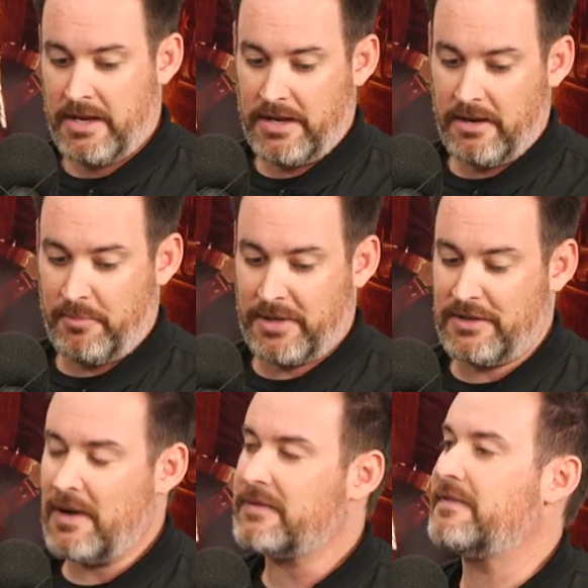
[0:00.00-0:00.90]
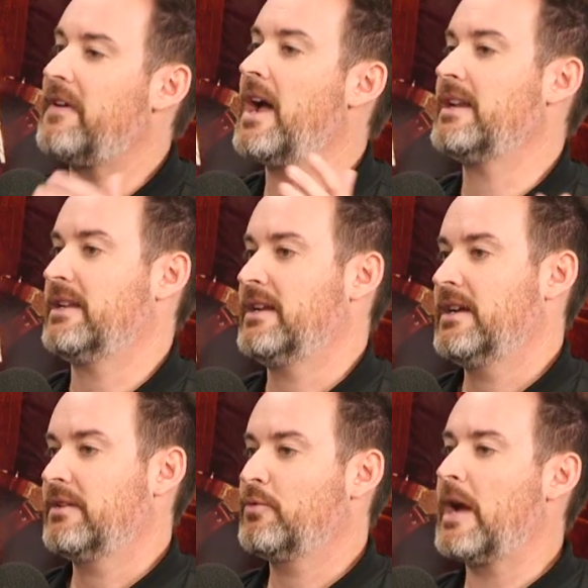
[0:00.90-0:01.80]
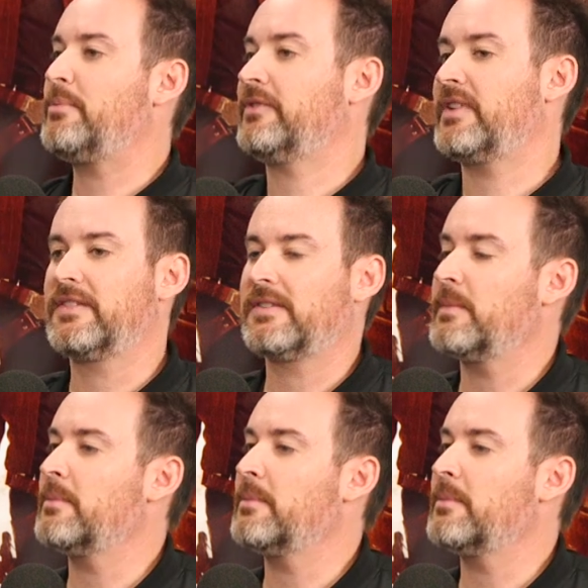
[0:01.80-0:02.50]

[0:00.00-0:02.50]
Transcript: You know, but you have to find it. Rebels has some